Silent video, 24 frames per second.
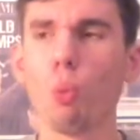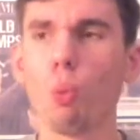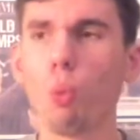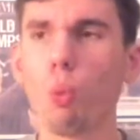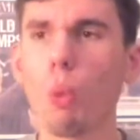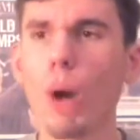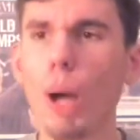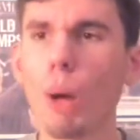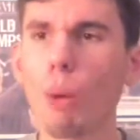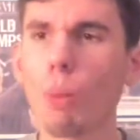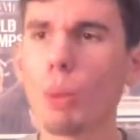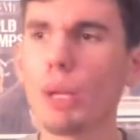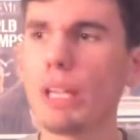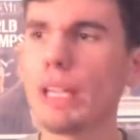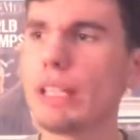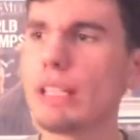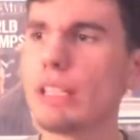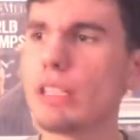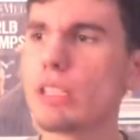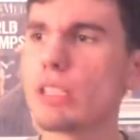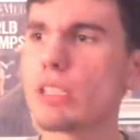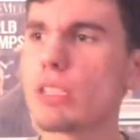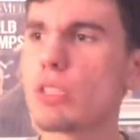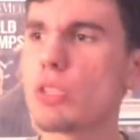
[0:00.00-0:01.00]
while
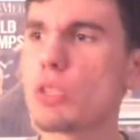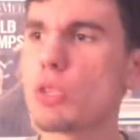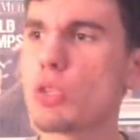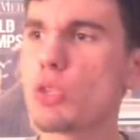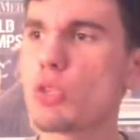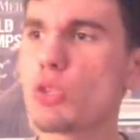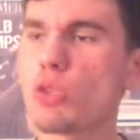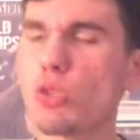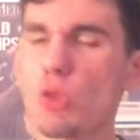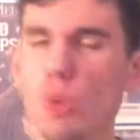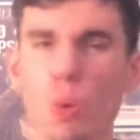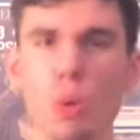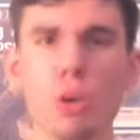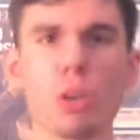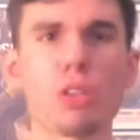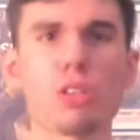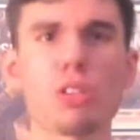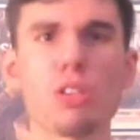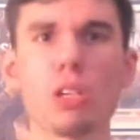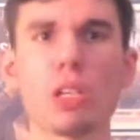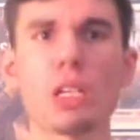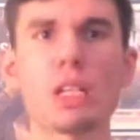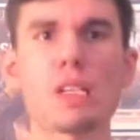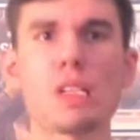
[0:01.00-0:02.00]
we sort of
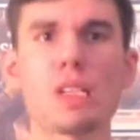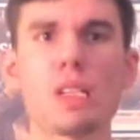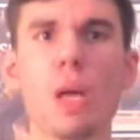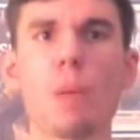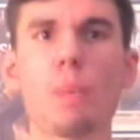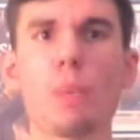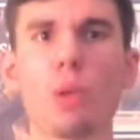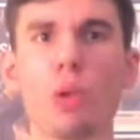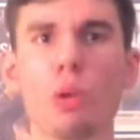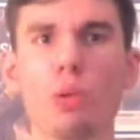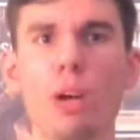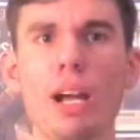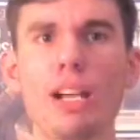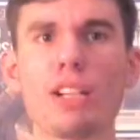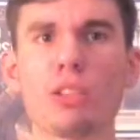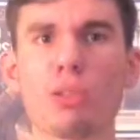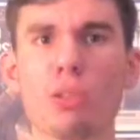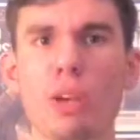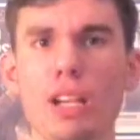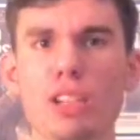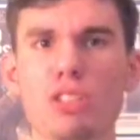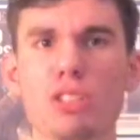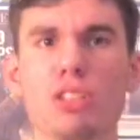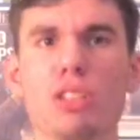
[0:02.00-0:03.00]
took a step in the right
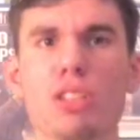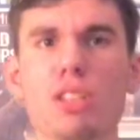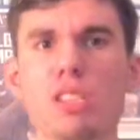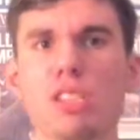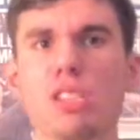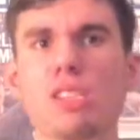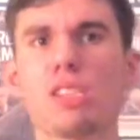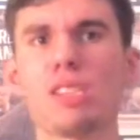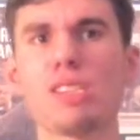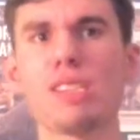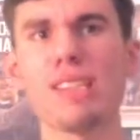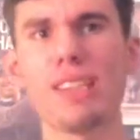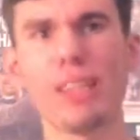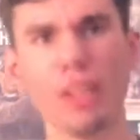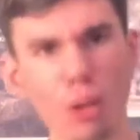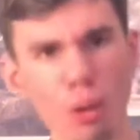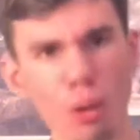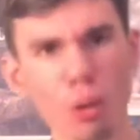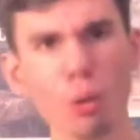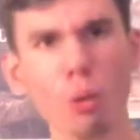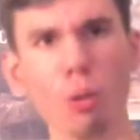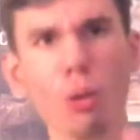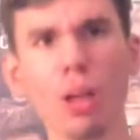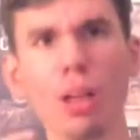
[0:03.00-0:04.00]
direction, it
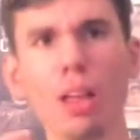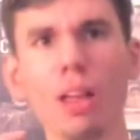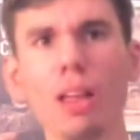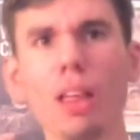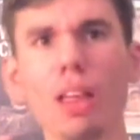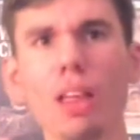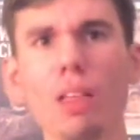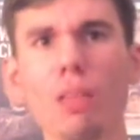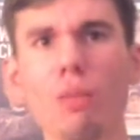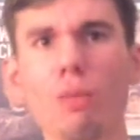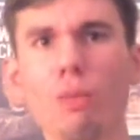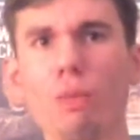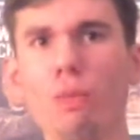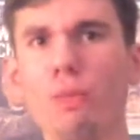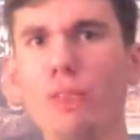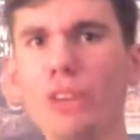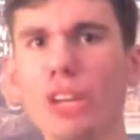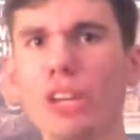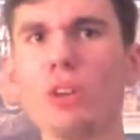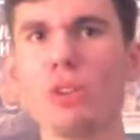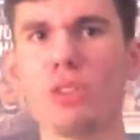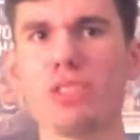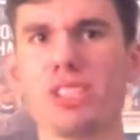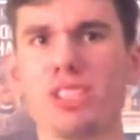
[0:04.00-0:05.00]
still
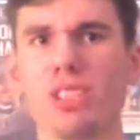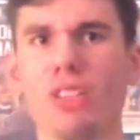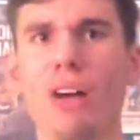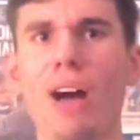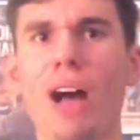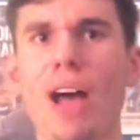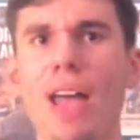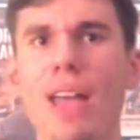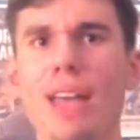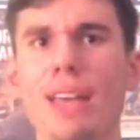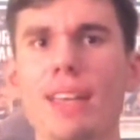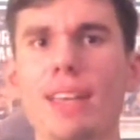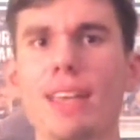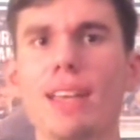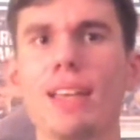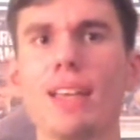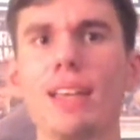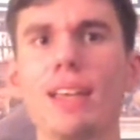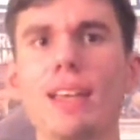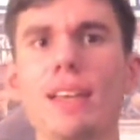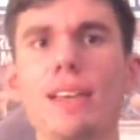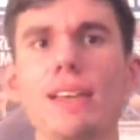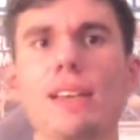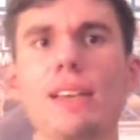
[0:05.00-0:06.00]
feels like
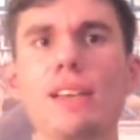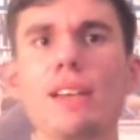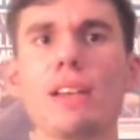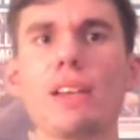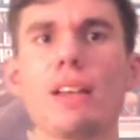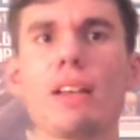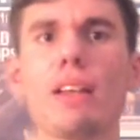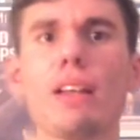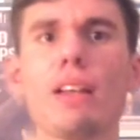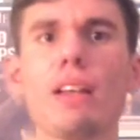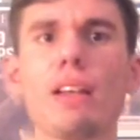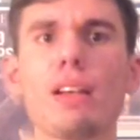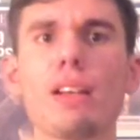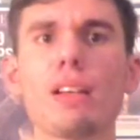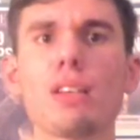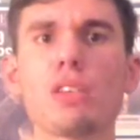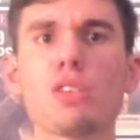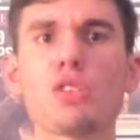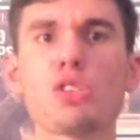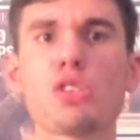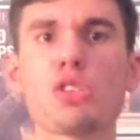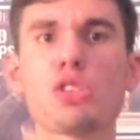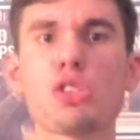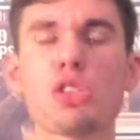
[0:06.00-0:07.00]

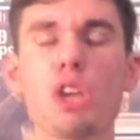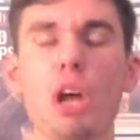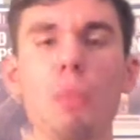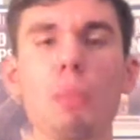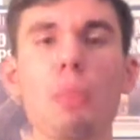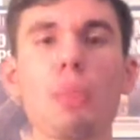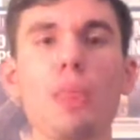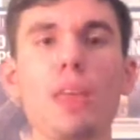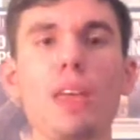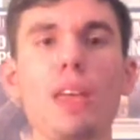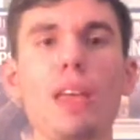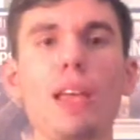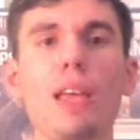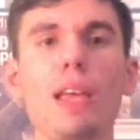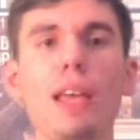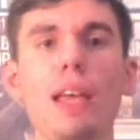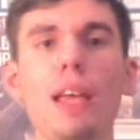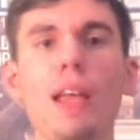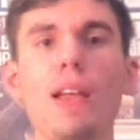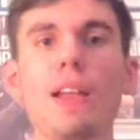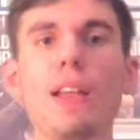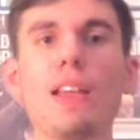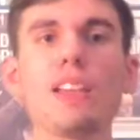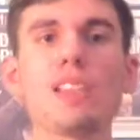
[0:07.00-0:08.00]

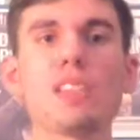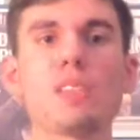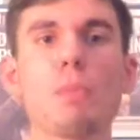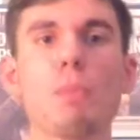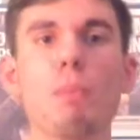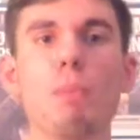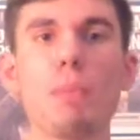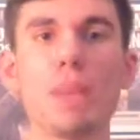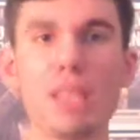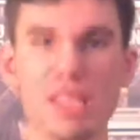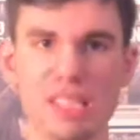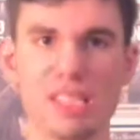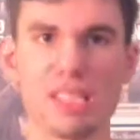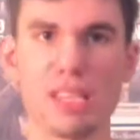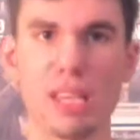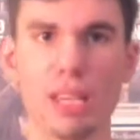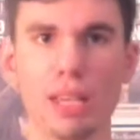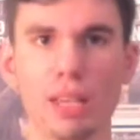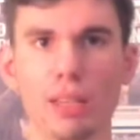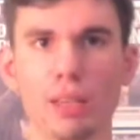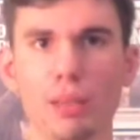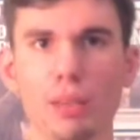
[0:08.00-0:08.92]
something is missing.